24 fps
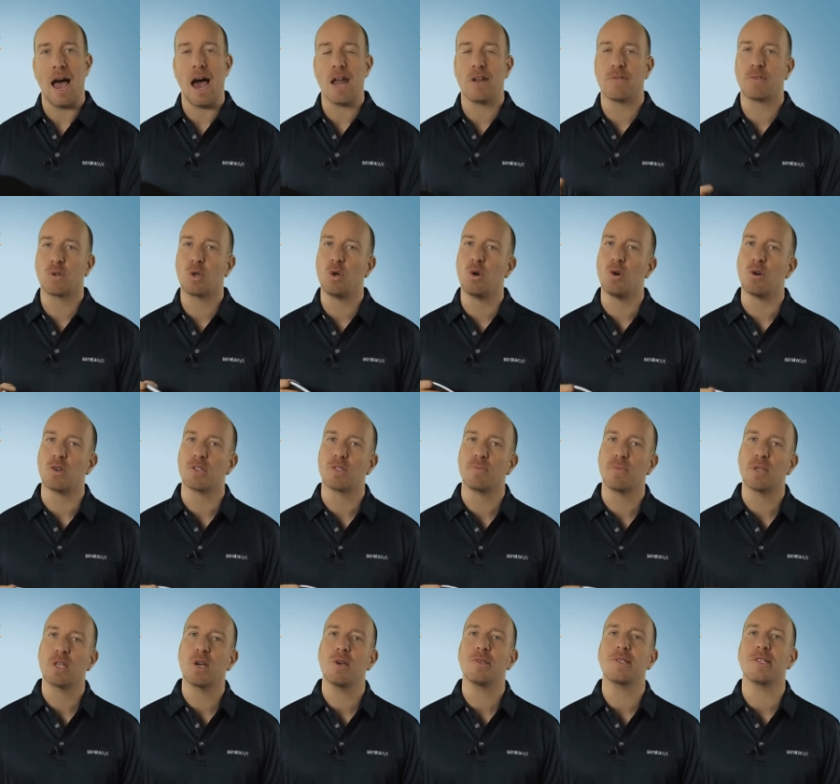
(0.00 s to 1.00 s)
And of course,
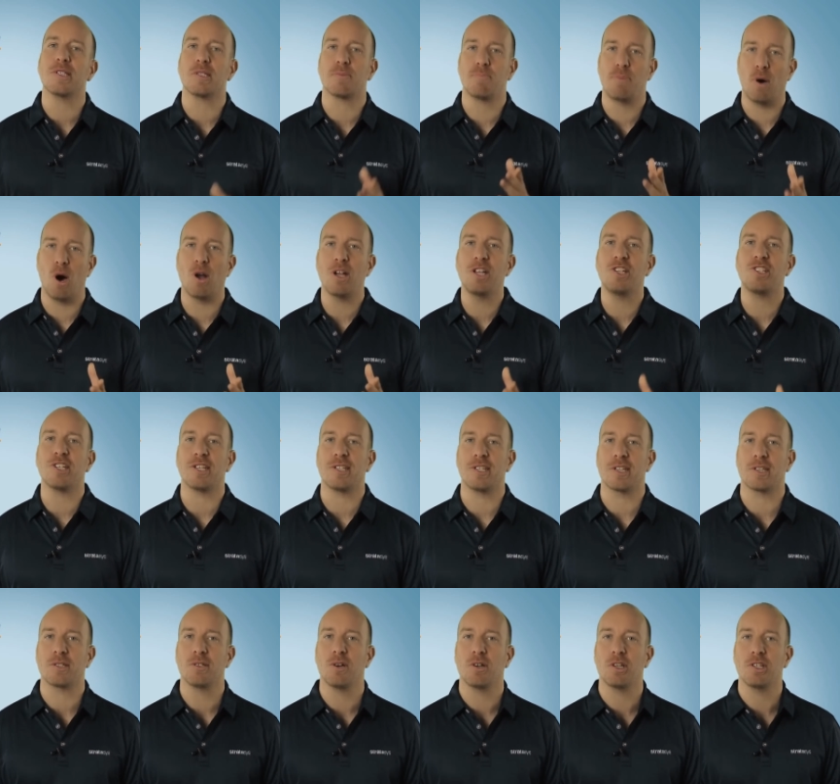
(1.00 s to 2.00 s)
because it's PolyJet
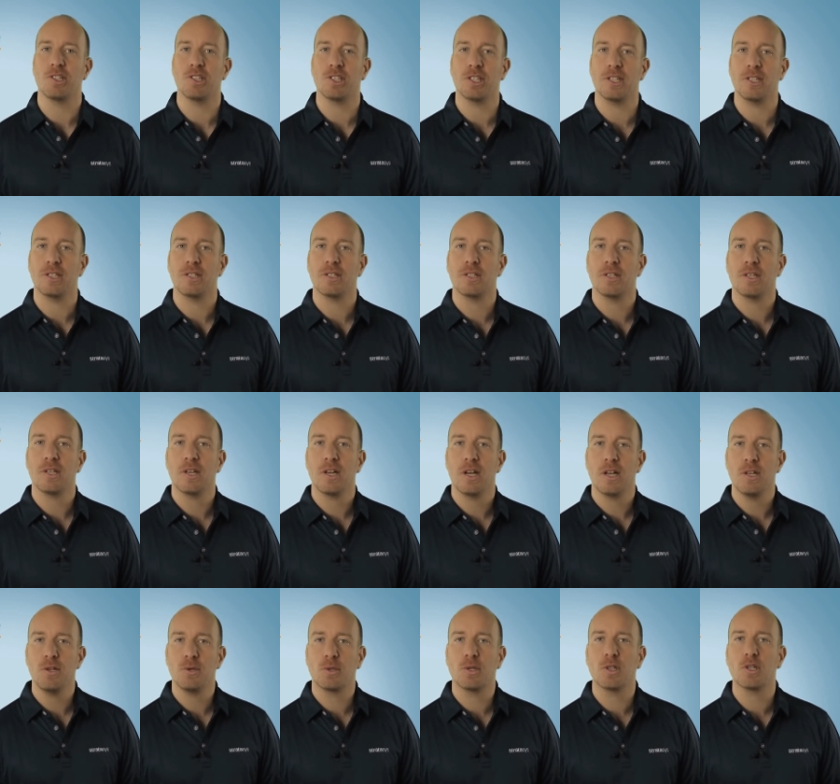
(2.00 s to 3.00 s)
technology,
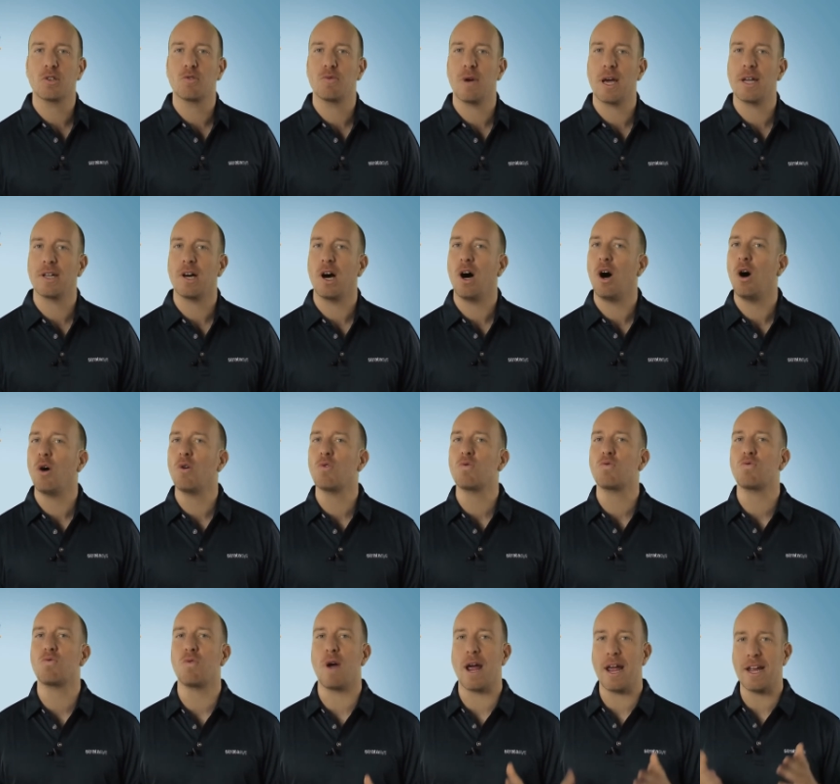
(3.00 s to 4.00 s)
you can create a whole
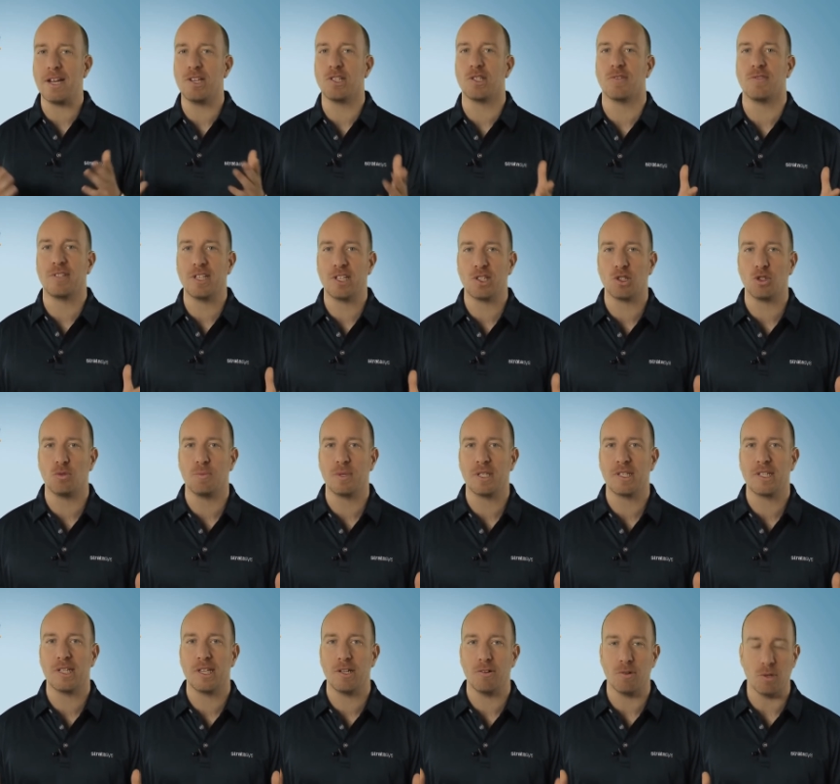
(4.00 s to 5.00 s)
range of digital
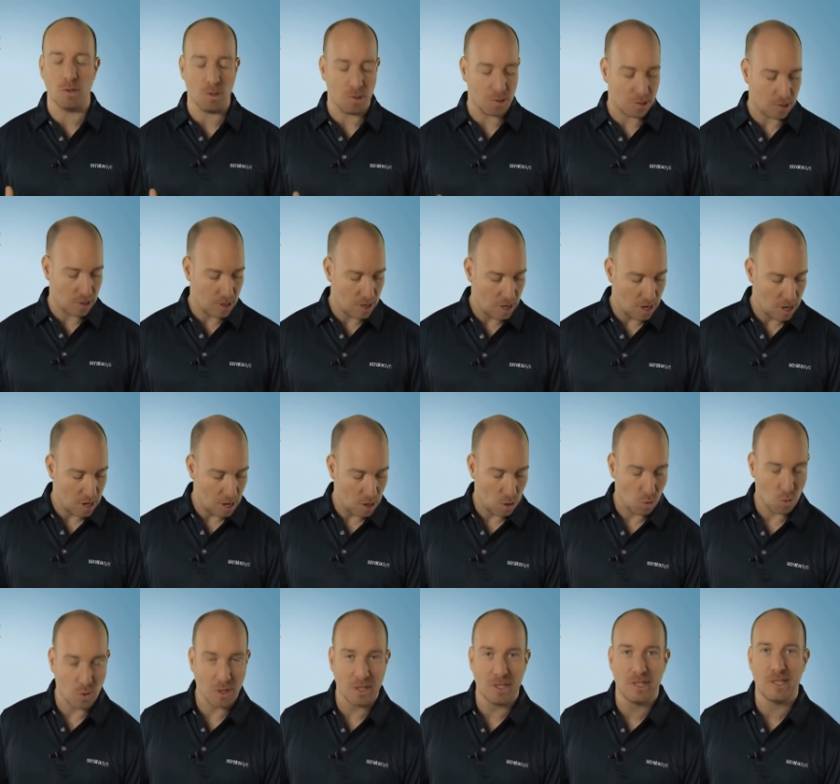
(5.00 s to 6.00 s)
materials
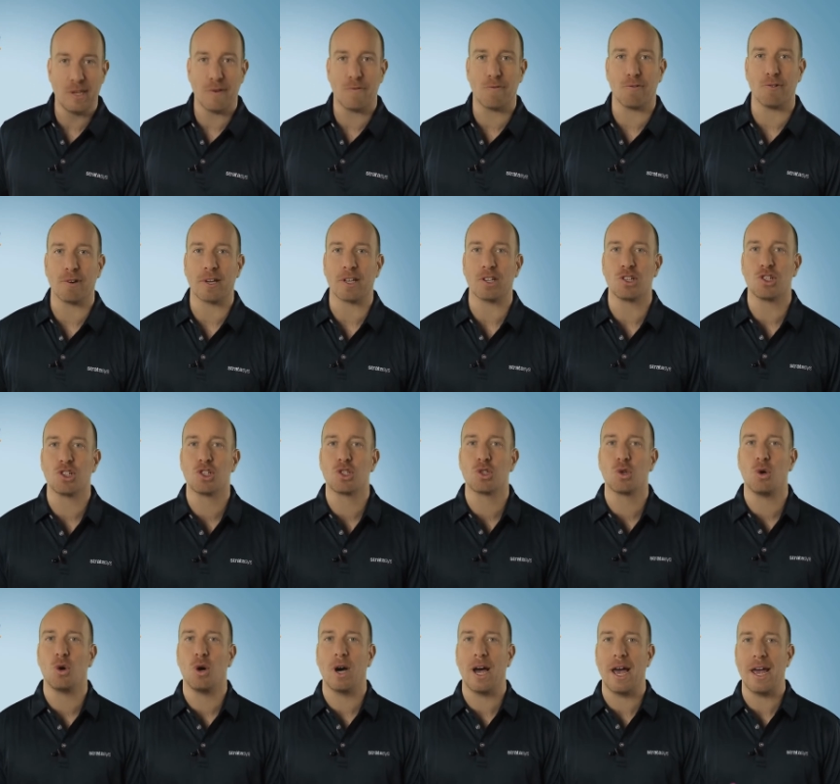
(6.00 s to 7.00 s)
with differing
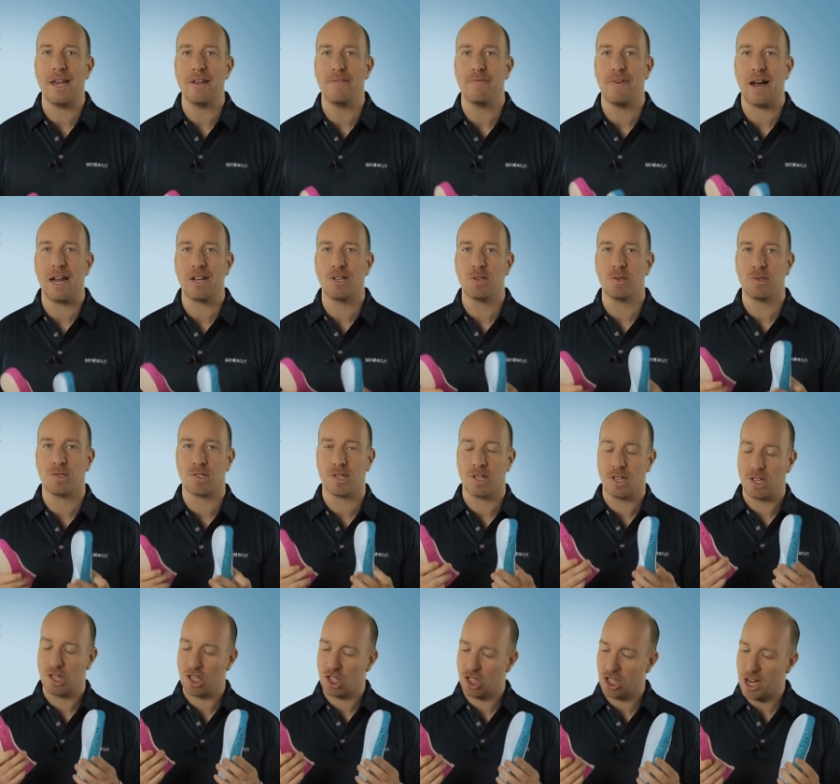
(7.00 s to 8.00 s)
Shore A values,
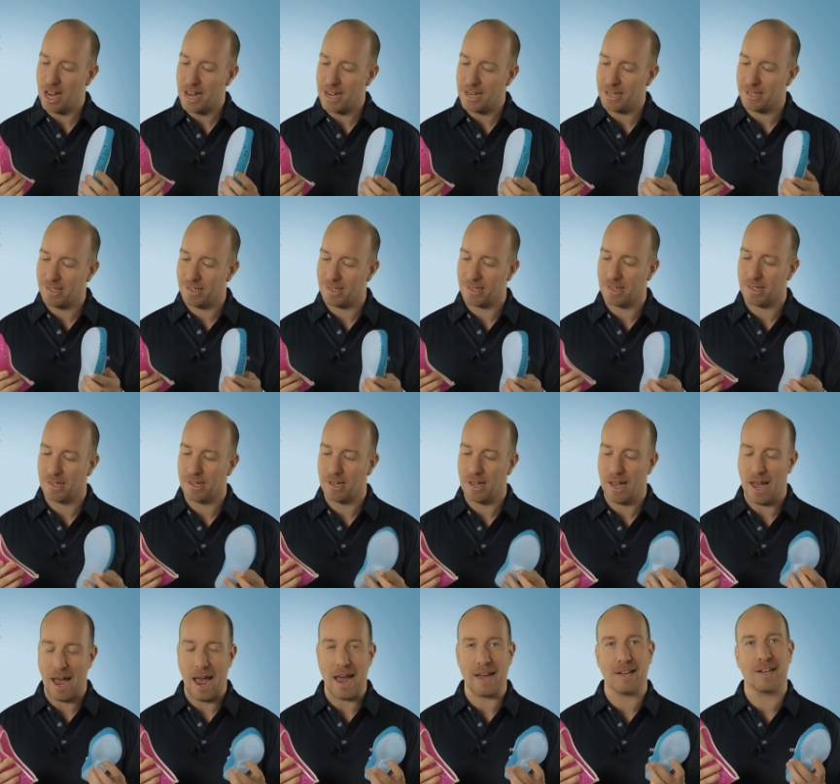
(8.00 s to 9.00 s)
shades
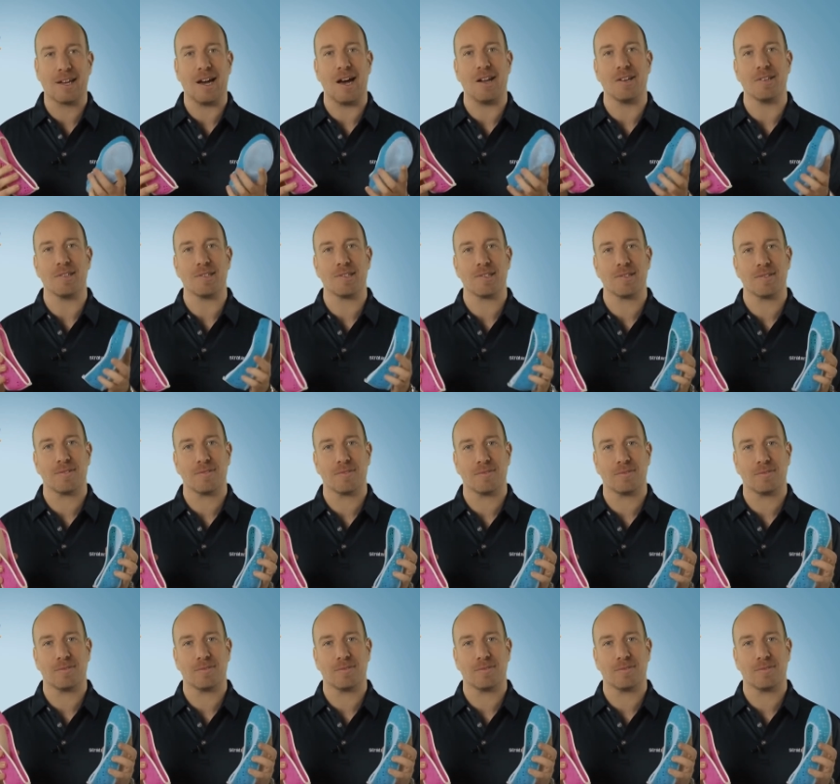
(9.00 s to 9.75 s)
and colours.